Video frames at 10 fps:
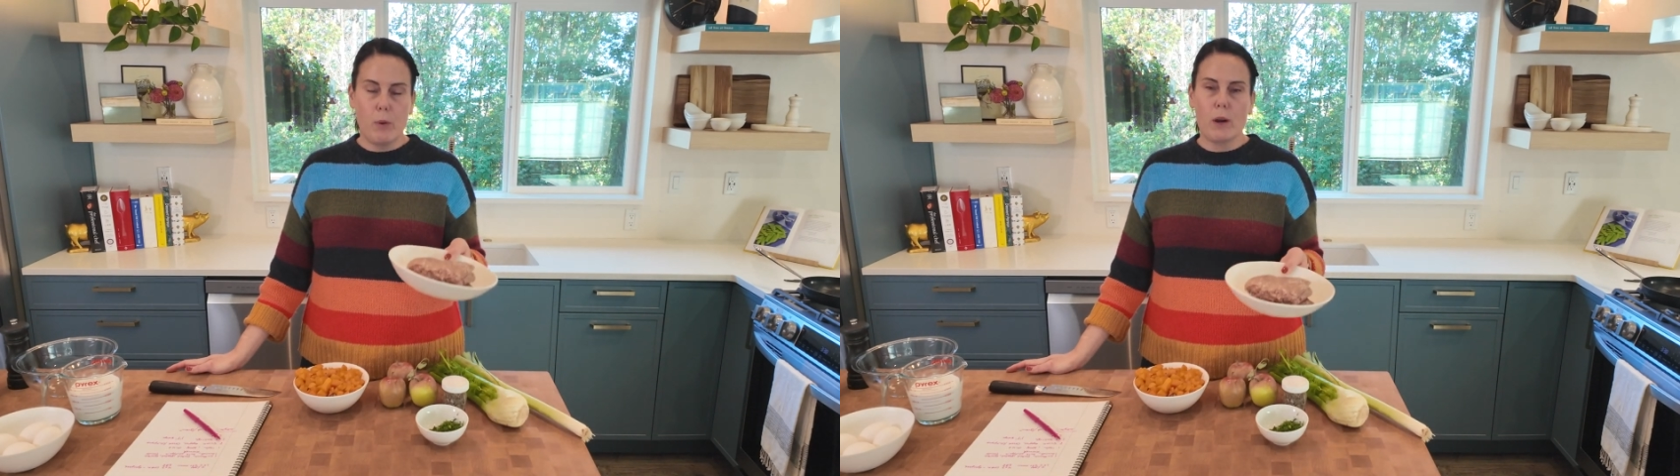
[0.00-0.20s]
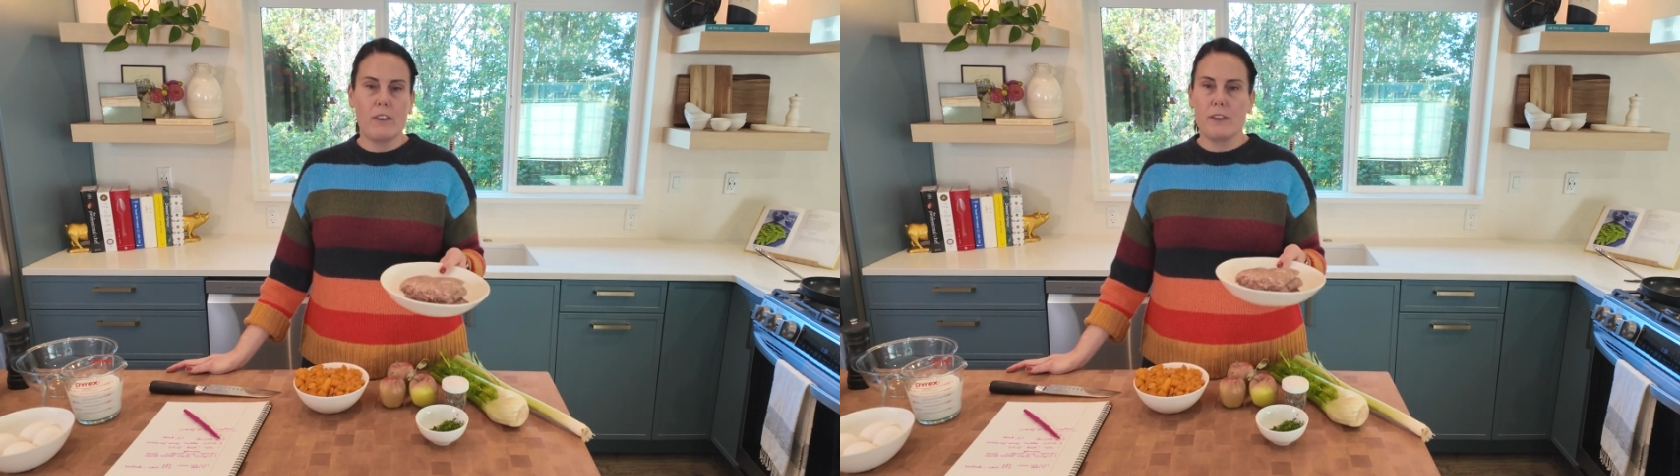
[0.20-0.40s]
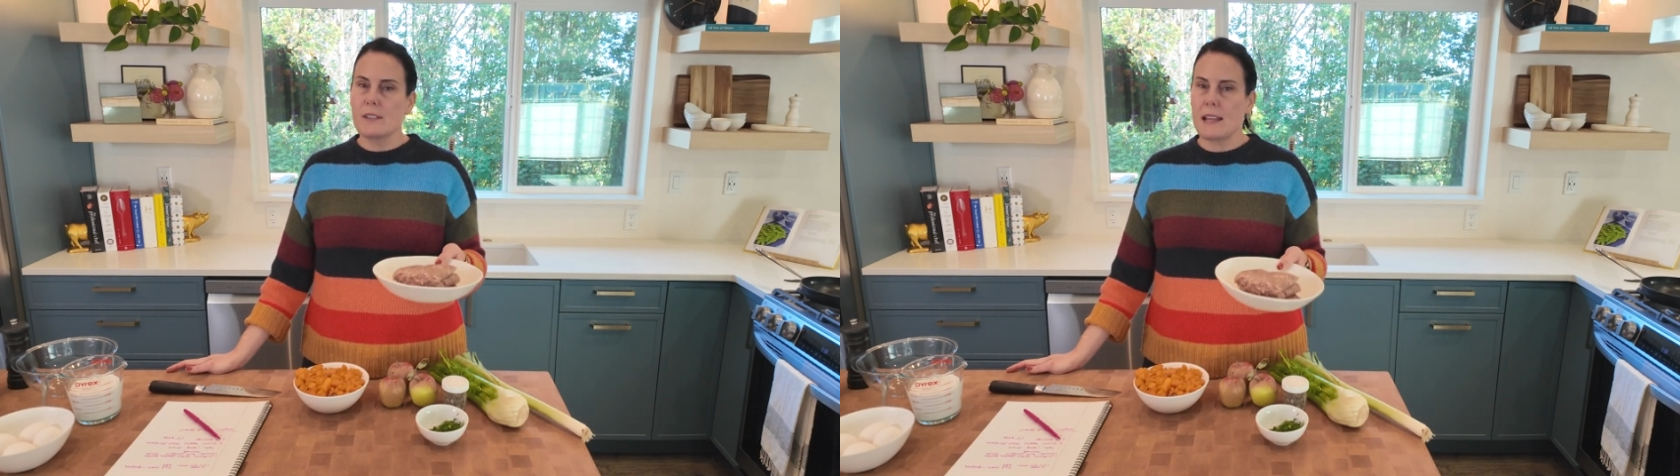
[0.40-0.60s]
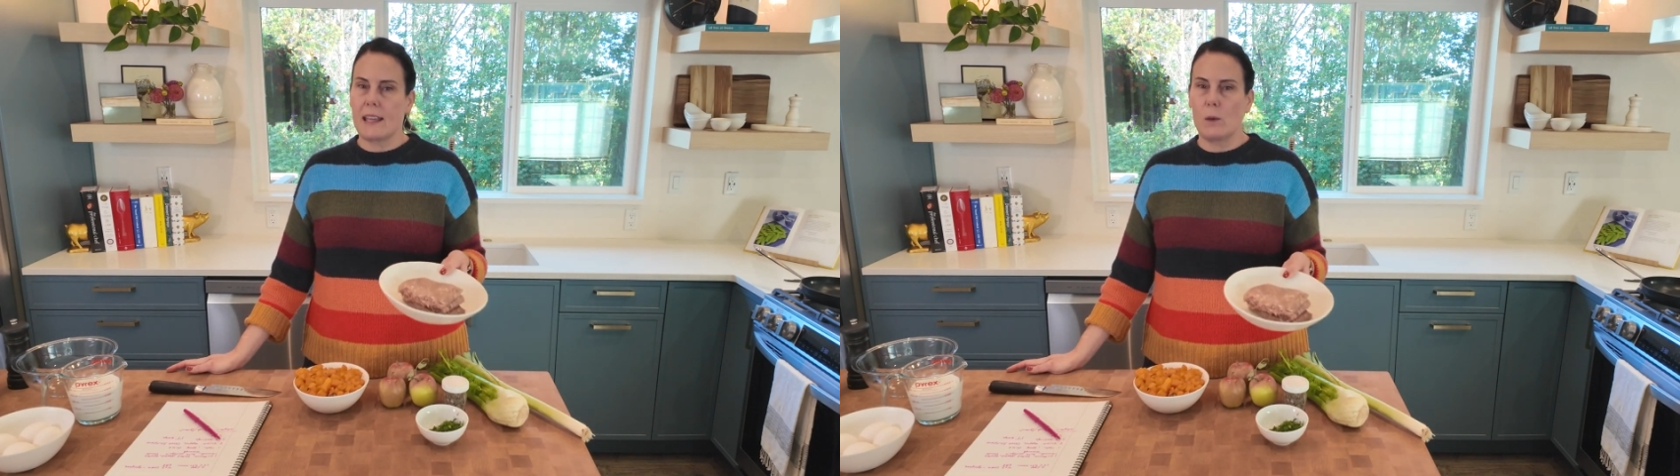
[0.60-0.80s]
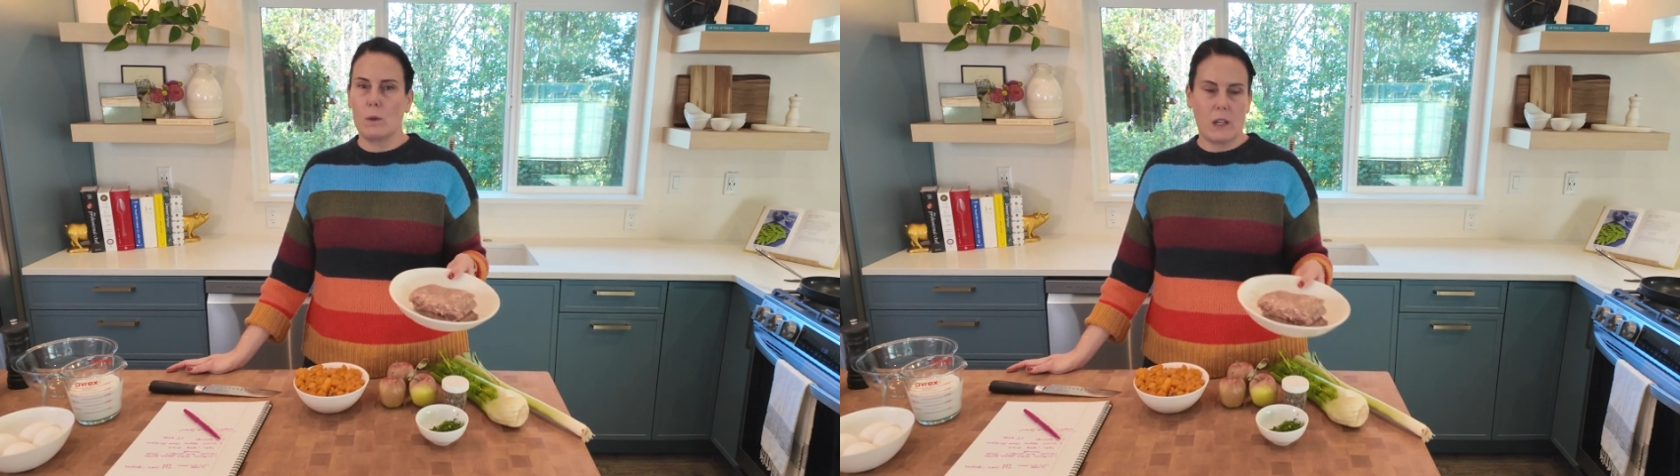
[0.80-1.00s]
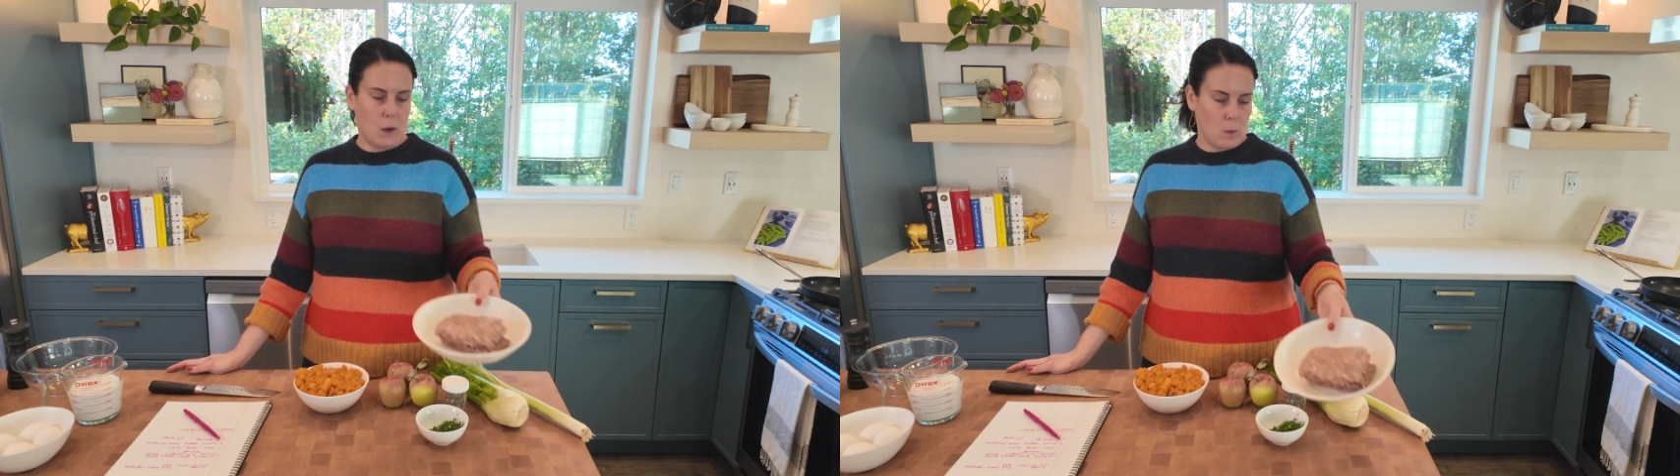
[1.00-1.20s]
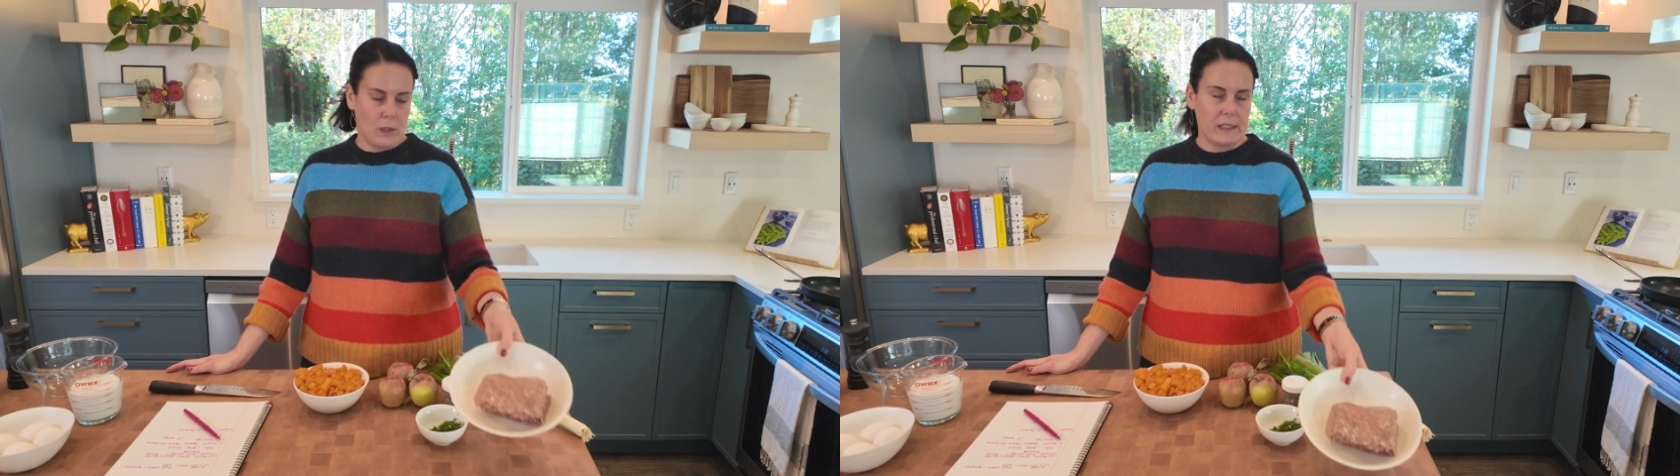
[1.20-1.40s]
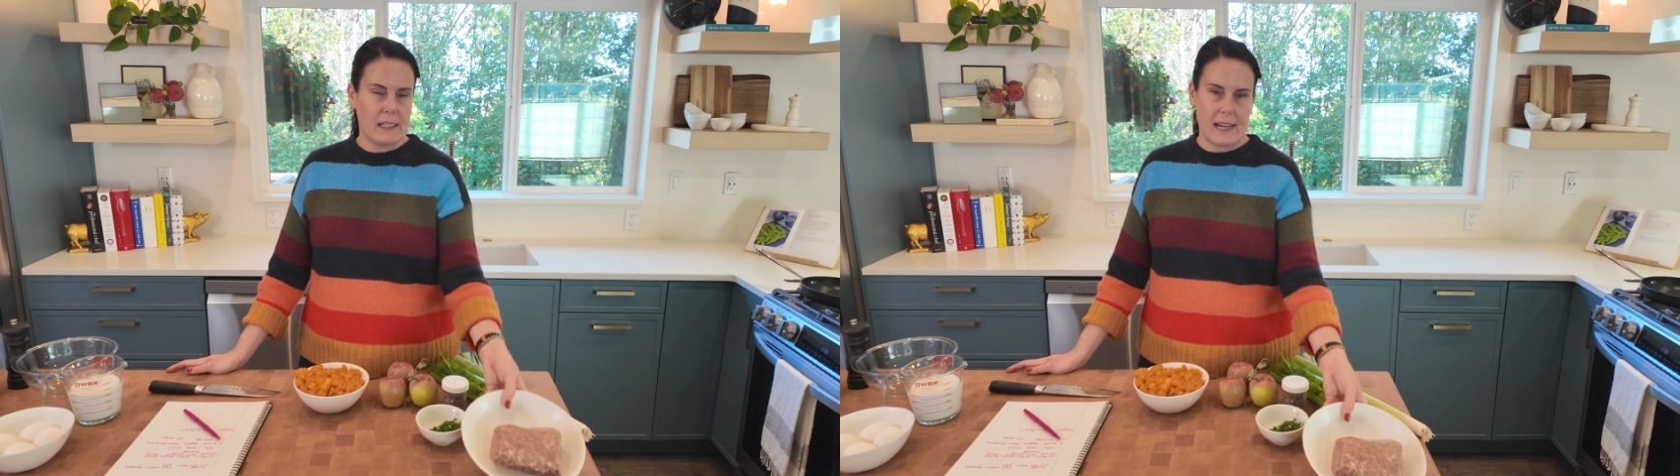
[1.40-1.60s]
Pork feels like it will go really